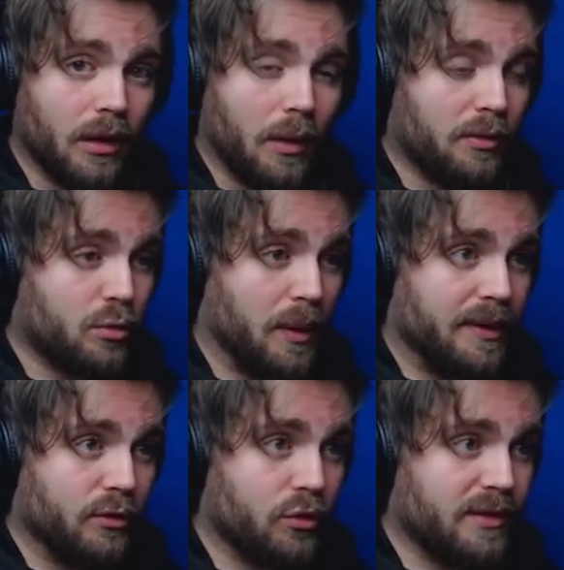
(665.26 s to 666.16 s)
That was quite
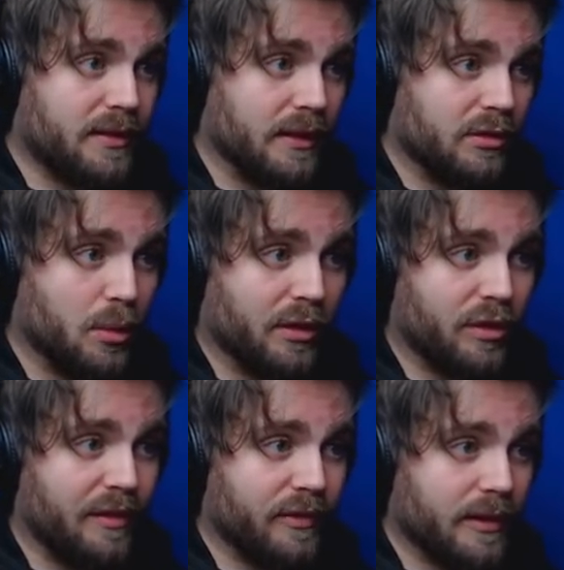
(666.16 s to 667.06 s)
interesting. It's quite
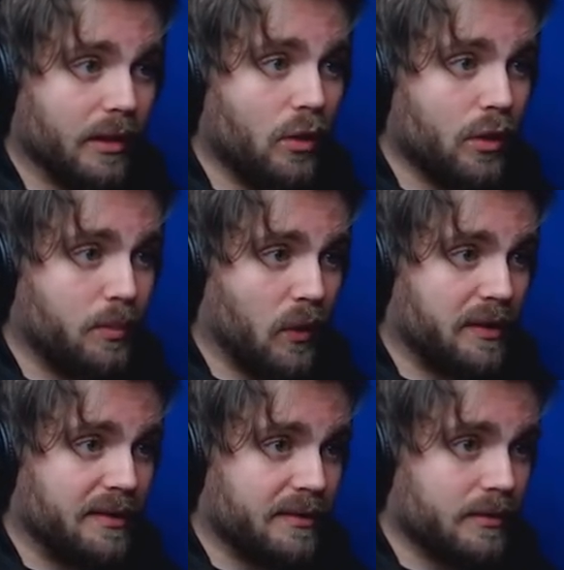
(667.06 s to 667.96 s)
graphic. Oh, look,
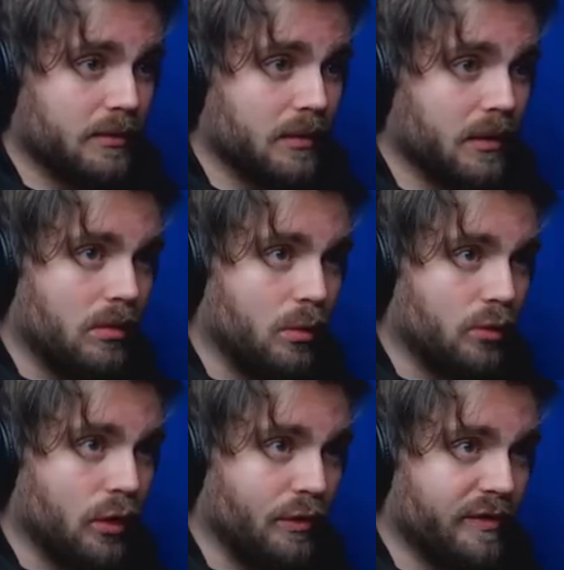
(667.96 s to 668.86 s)
bodies. Or
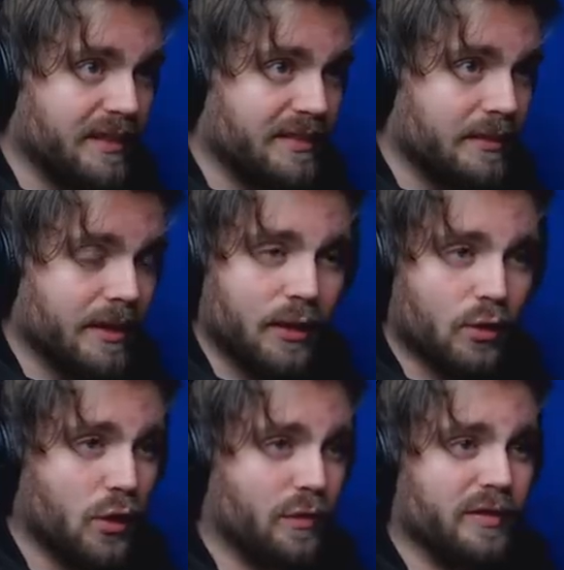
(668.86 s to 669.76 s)
dolphins. They're
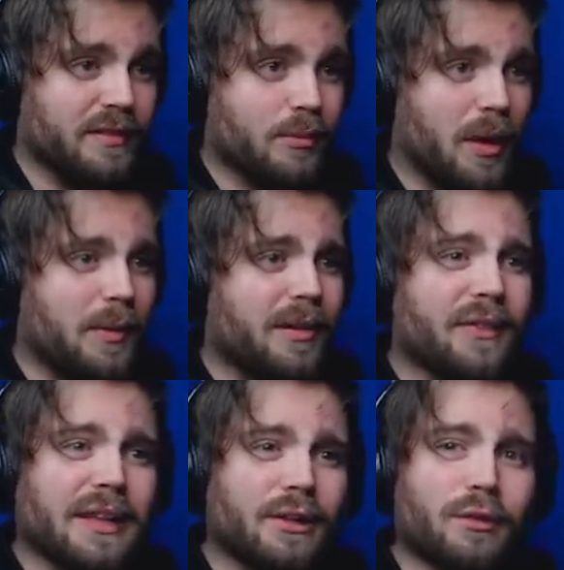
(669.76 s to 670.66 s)
not dolphins. Why would I
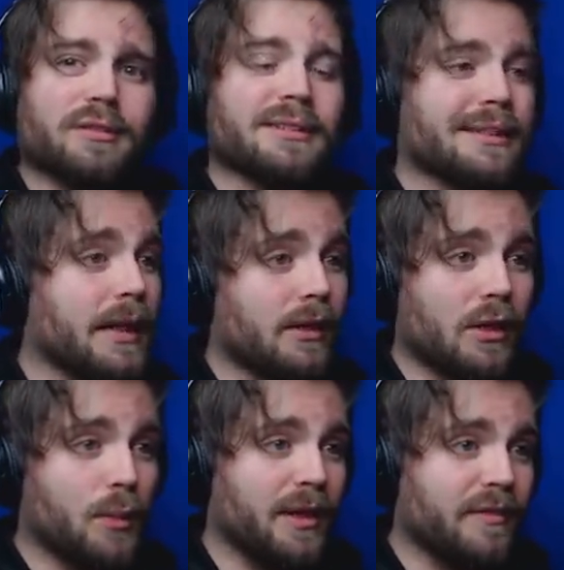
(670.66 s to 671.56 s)
think they're dolphins? I don't
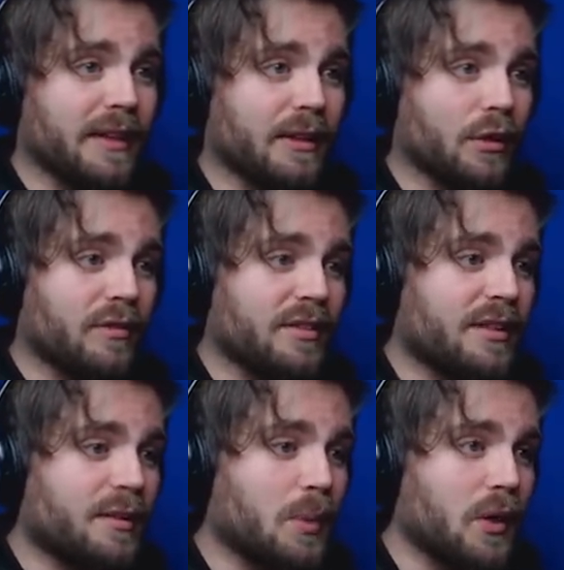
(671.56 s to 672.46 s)
know why I'd think they're dolphins.
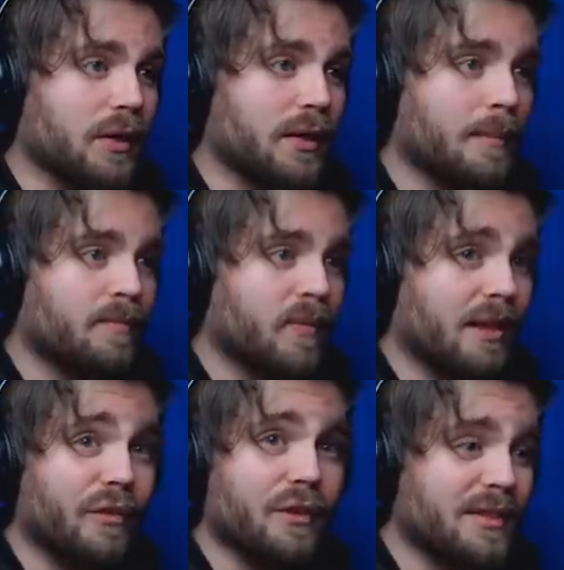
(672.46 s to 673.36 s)
Here's a book.
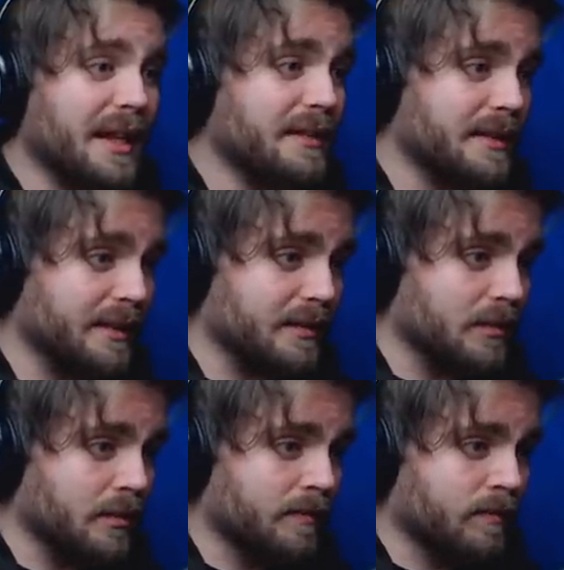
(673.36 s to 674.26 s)
A first aid kit.
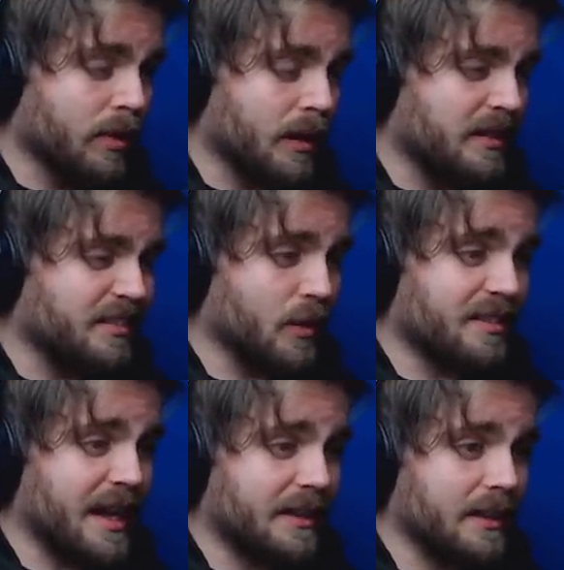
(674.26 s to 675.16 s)
It's not
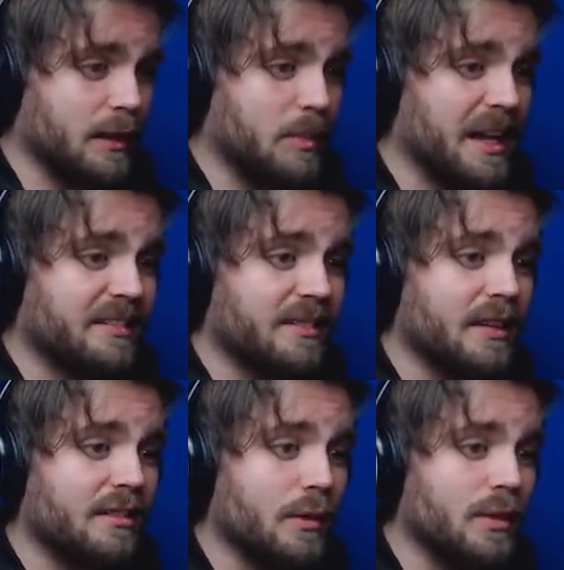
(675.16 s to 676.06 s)
exactly the best.
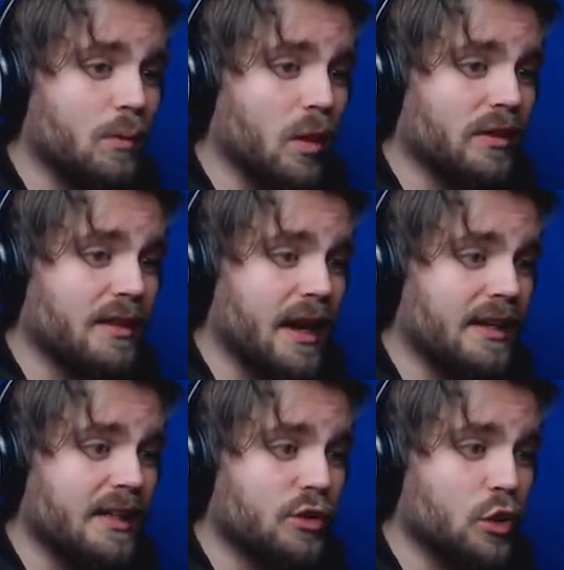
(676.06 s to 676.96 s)
There's only one
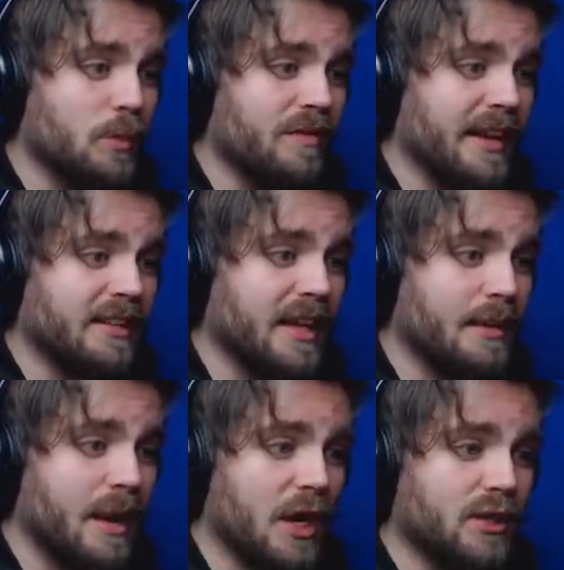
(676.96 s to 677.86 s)
tiny tube of
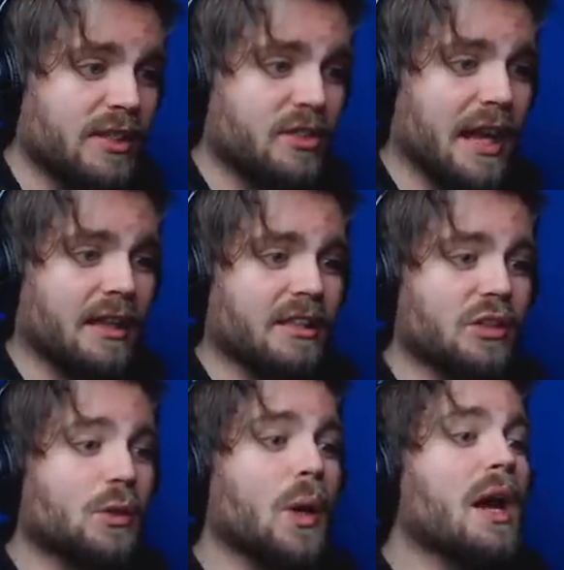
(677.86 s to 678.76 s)
antibiotic gel and
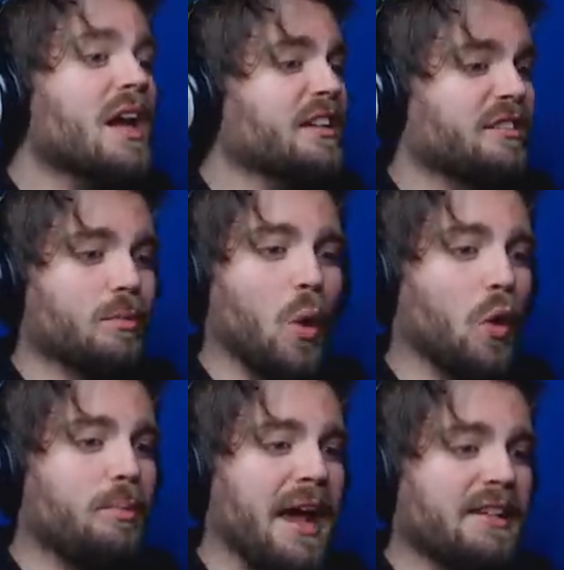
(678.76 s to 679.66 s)
two
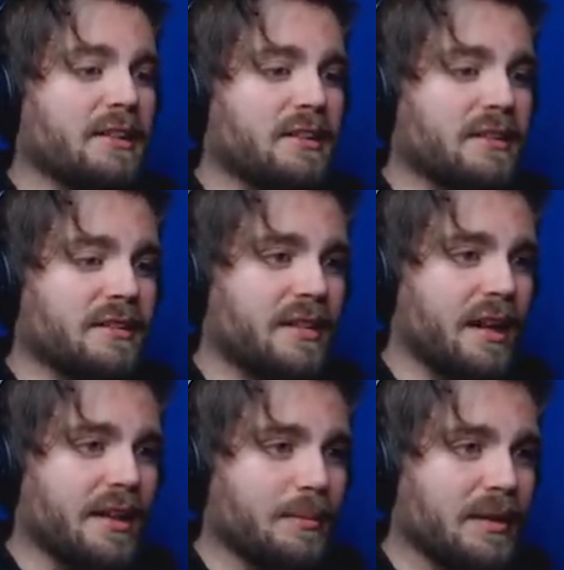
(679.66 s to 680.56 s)
small bandages
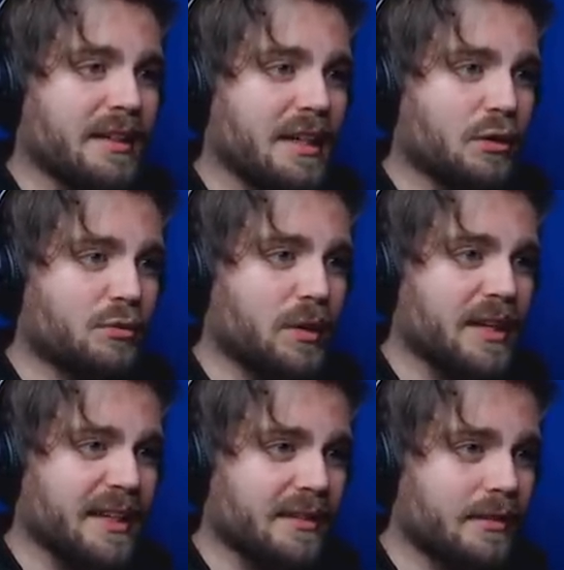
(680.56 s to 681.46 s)
inside, but it heals one
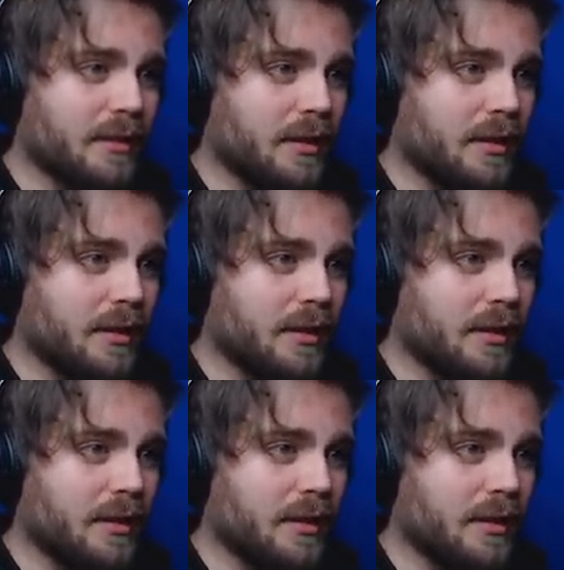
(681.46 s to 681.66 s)
hit.